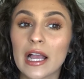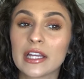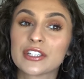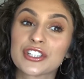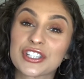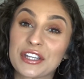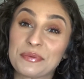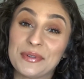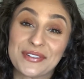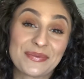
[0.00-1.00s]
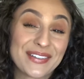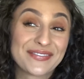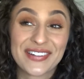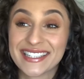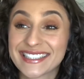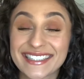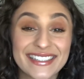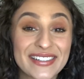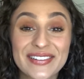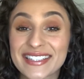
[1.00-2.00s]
it just gives me something fun to do,